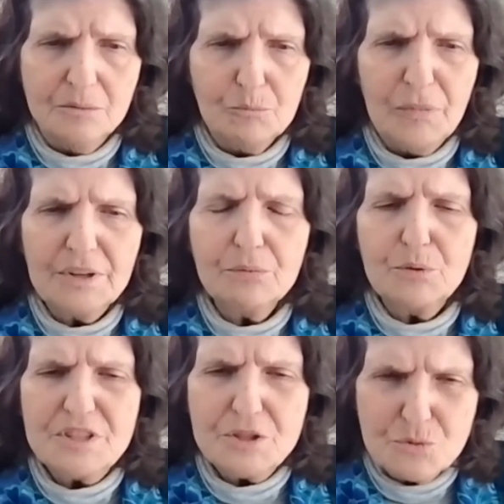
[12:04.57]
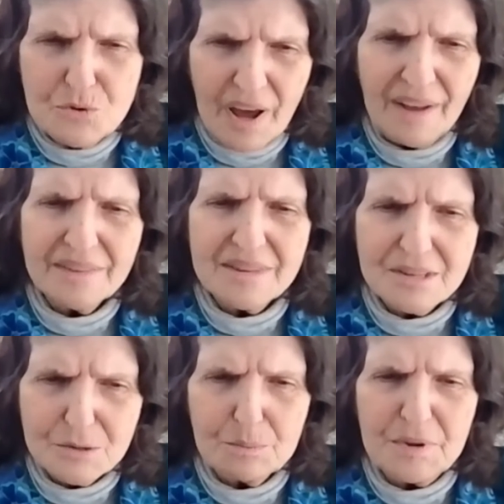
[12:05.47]
But if we do not
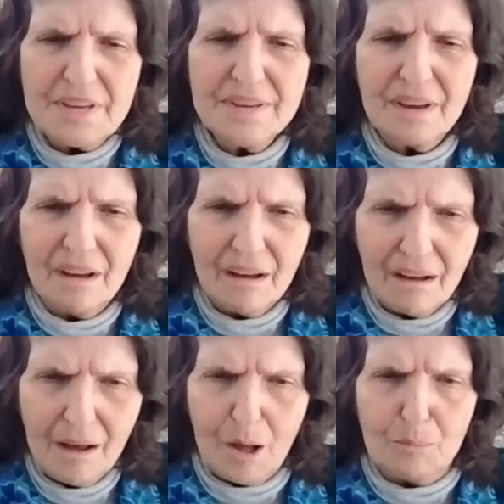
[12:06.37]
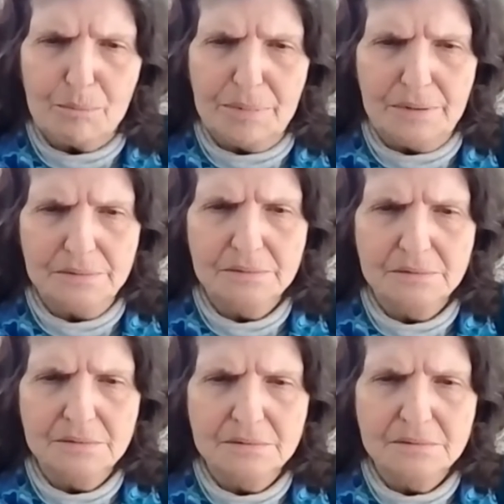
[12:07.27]
speak up,
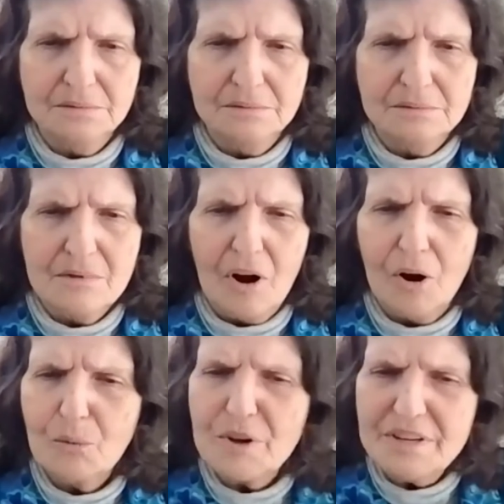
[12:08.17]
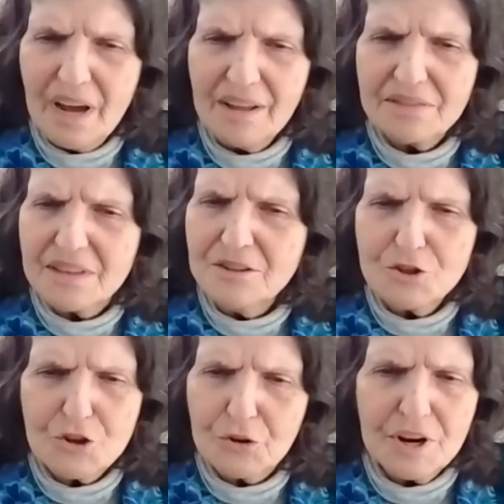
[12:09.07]
are we not then
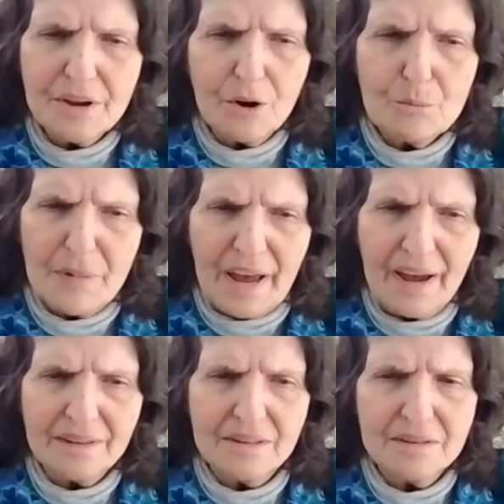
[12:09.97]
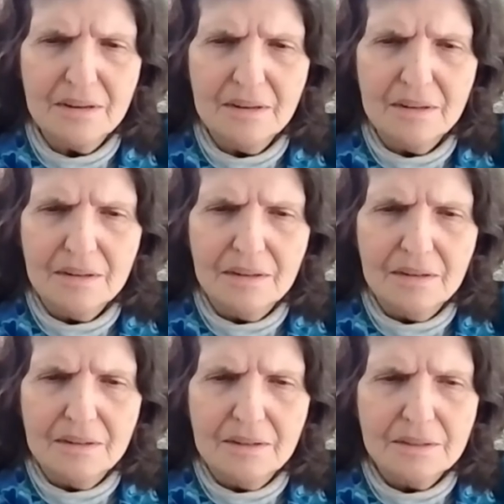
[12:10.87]
turning our backs
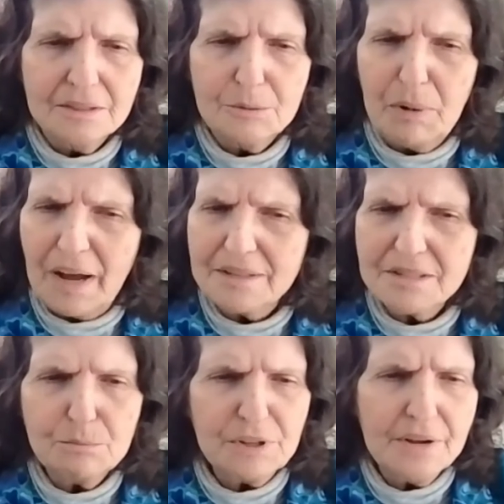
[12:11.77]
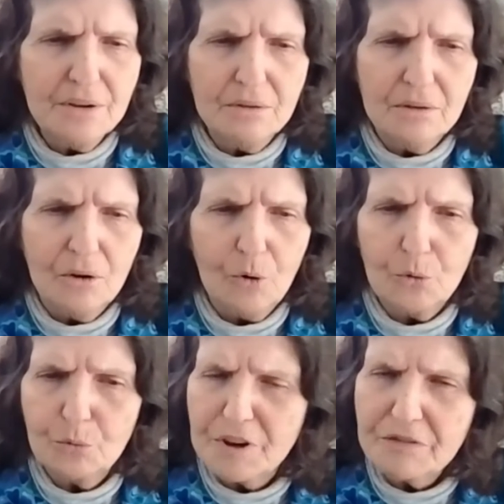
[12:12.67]
to possibly
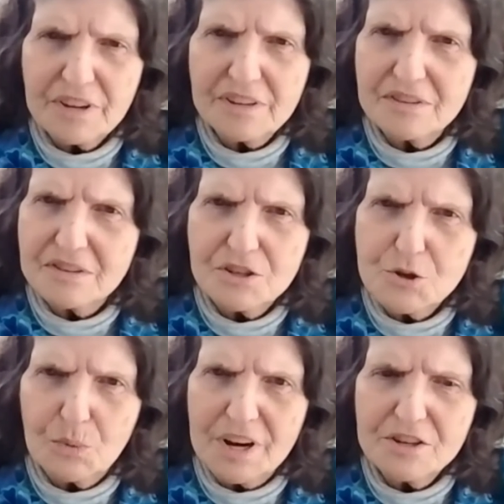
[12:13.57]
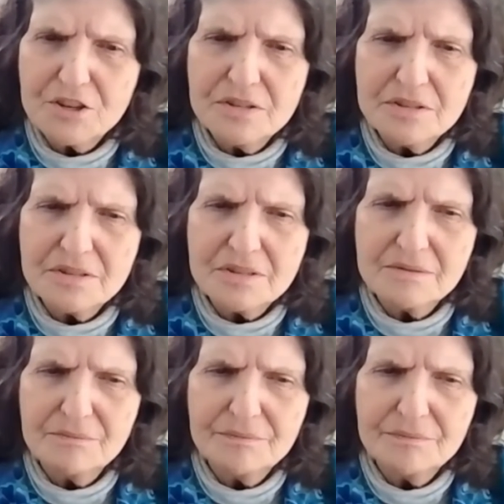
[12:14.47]
horrific situations?